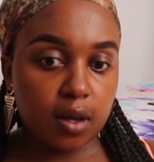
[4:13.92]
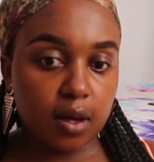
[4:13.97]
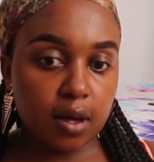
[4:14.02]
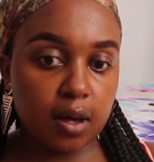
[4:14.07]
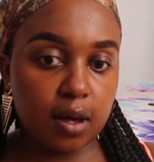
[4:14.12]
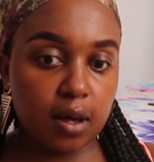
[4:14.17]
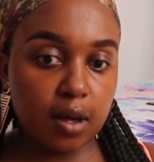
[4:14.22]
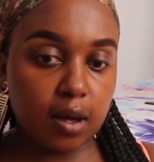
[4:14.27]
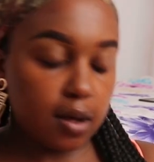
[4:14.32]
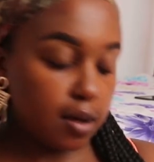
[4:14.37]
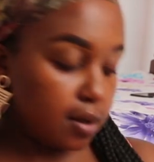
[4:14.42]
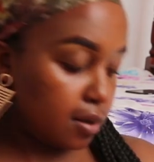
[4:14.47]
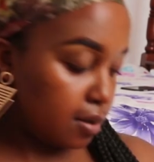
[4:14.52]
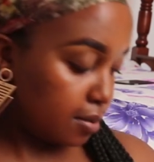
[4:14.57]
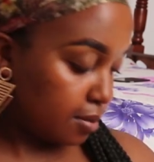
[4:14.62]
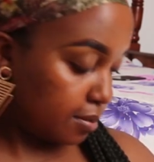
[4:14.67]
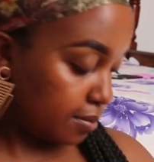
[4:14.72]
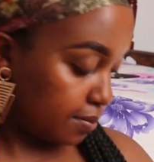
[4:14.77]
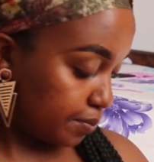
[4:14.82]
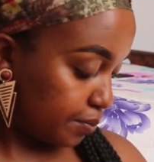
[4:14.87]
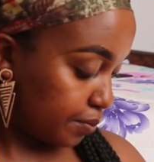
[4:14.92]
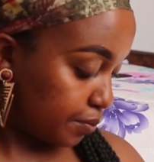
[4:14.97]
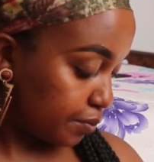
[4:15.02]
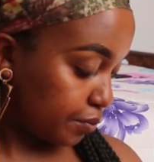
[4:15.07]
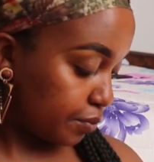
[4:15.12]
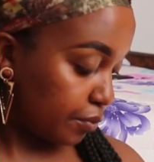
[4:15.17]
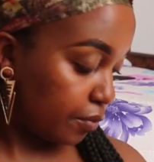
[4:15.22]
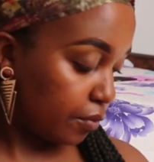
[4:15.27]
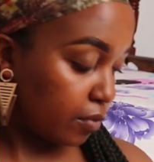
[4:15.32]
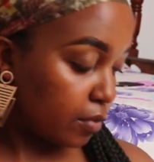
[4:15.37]

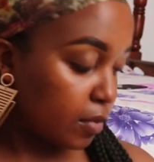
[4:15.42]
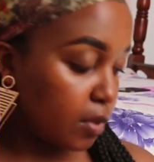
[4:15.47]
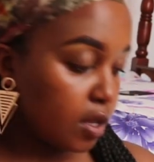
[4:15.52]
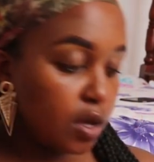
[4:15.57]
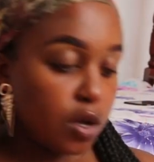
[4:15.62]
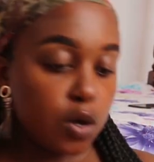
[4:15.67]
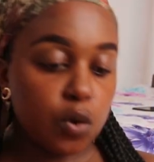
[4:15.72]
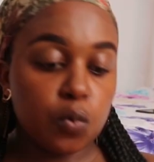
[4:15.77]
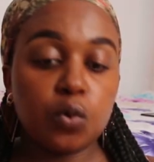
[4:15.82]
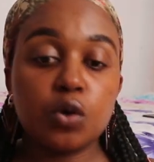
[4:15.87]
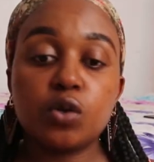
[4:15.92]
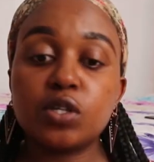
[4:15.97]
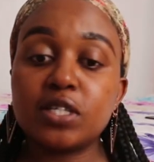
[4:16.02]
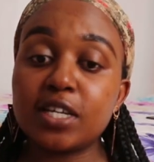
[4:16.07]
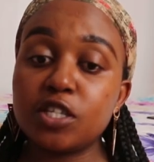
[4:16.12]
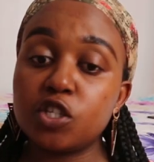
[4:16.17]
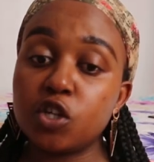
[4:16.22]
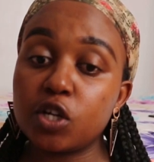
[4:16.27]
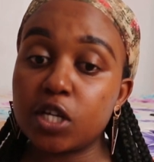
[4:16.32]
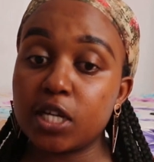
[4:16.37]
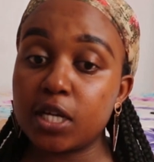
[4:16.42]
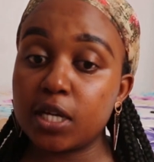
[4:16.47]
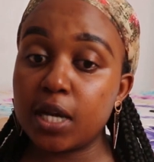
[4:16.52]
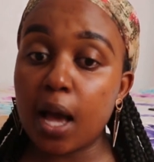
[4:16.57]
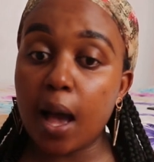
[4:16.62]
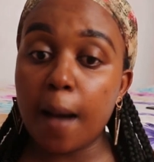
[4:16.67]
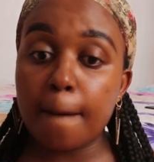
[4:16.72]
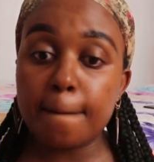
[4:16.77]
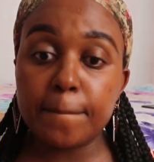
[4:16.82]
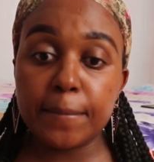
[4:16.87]
what was I talking
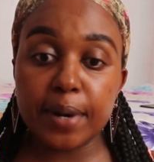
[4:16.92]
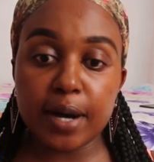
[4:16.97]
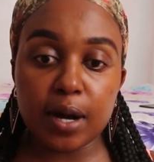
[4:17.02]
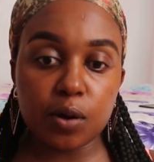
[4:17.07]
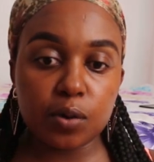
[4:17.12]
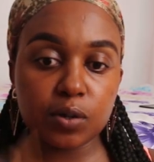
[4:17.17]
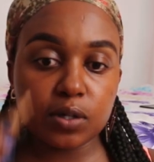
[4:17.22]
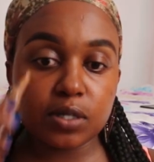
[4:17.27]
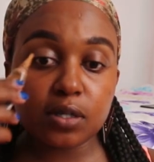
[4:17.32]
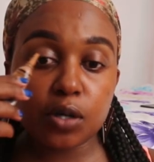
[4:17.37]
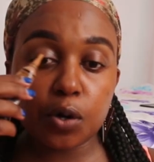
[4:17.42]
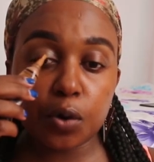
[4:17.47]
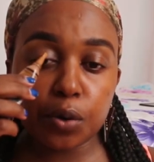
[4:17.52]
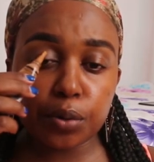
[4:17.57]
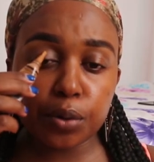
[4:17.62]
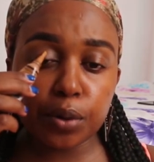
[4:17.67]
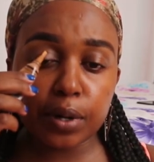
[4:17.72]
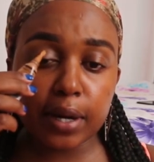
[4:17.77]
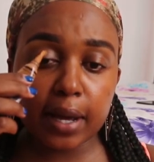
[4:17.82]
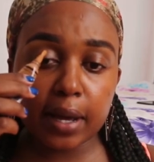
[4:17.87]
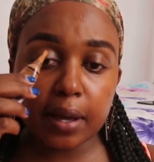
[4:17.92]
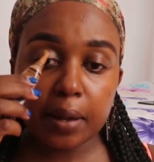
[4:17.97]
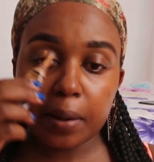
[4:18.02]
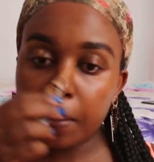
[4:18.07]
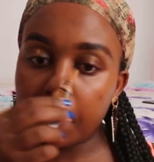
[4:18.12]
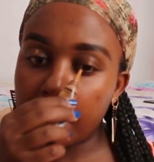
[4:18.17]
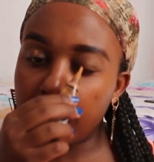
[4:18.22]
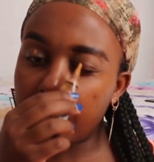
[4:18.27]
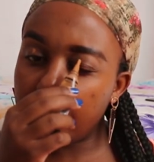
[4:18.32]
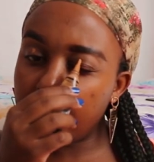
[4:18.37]
about? Corona.
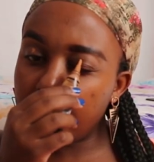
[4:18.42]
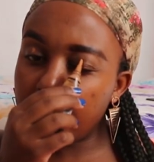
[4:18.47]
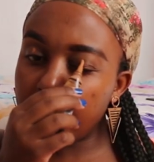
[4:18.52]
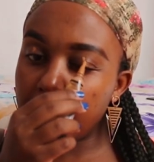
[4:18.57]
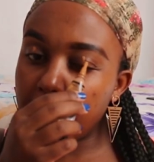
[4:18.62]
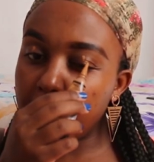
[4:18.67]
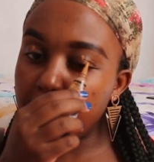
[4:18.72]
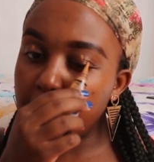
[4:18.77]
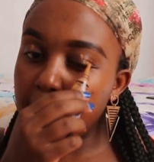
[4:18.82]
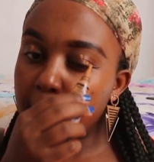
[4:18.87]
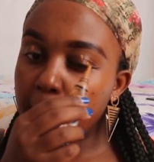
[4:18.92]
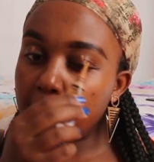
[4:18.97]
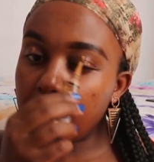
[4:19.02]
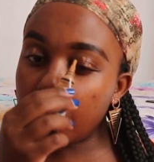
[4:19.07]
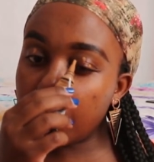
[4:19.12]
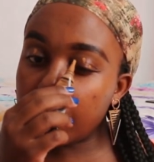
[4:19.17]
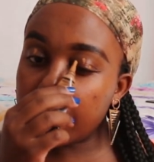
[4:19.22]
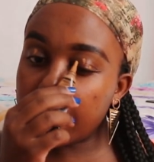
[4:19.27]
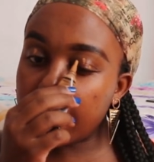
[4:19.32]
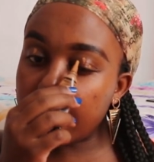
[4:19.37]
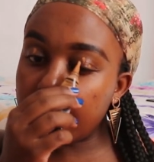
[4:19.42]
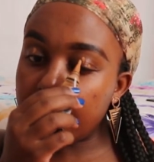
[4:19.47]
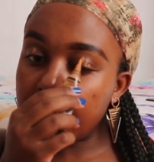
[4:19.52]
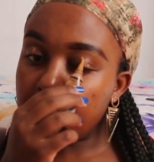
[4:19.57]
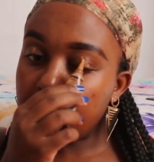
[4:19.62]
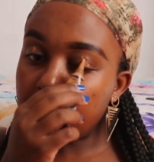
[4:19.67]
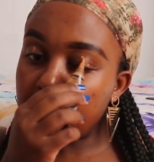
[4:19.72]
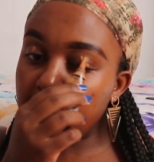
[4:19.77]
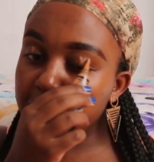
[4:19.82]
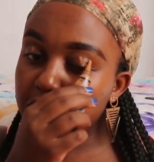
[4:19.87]
Oh yeah,
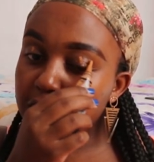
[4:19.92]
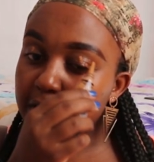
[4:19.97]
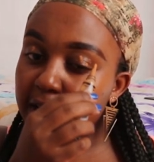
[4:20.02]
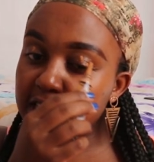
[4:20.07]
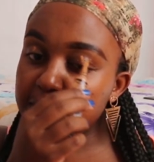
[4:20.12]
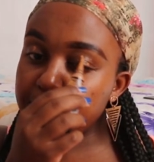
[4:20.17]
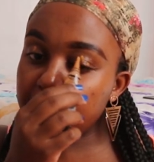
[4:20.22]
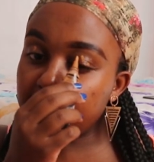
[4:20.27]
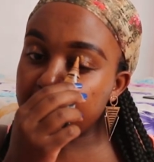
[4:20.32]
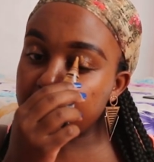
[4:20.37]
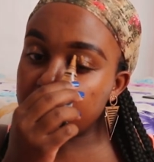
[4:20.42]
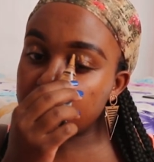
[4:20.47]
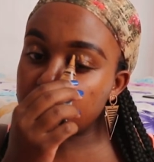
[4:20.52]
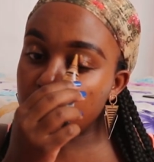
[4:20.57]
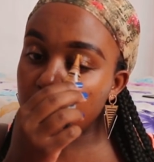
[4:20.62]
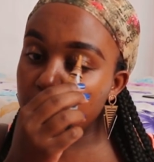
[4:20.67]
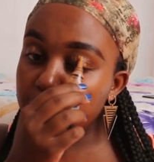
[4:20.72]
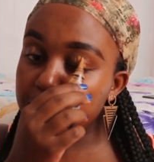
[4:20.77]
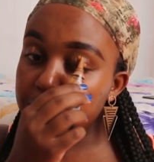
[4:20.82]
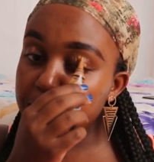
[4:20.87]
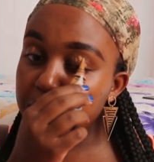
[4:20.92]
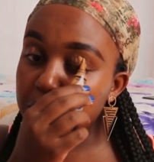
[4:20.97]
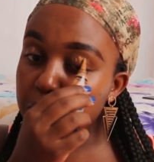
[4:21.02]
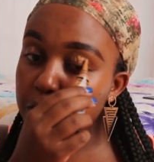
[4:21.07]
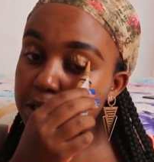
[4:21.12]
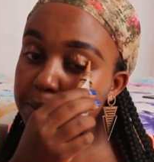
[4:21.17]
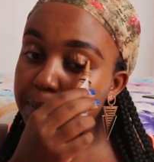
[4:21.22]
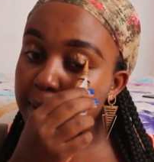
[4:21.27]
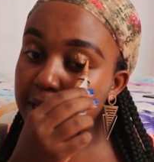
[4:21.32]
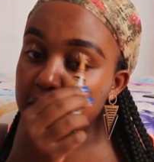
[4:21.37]
have you guys panic shopped?
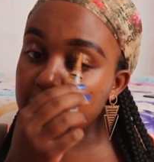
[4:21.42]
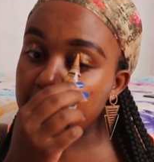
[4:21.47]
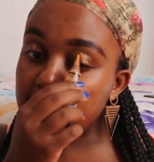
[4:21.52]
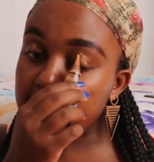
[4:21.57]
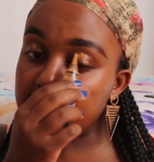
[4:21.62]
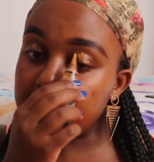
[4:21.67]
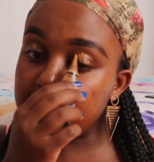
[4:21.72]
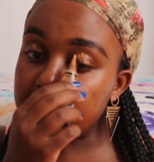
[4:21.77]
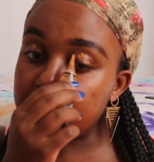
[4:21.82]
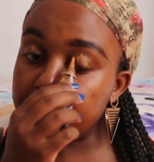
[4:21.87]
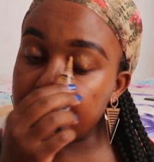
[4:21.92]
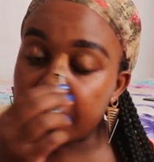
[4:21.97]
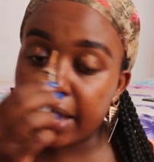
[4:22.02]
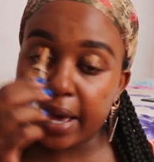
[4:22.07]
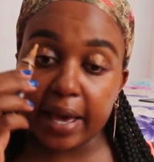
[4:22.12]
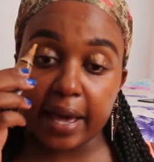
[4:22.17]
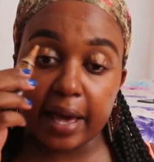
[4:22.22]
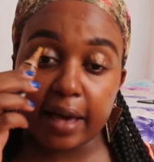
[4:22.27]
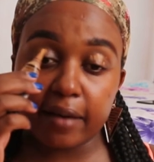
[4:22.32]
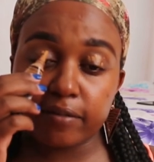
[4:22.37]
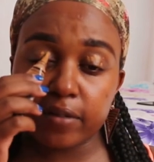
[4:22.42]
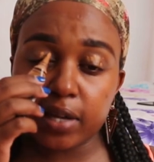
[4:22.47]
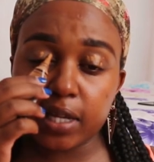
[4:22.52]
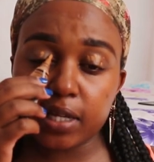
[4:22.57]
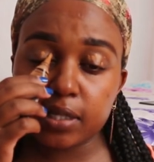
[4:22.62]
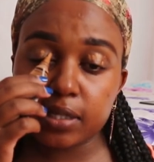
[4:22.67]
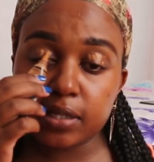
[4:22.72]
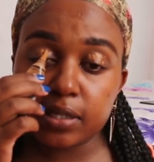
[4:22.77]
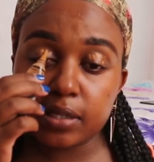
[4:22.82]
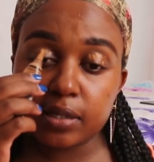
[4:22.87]
Because personally, me, I
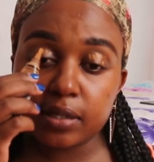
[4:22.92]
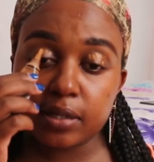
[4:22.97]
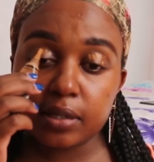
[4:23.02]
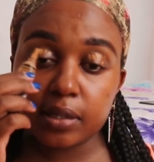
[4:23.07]
haven't.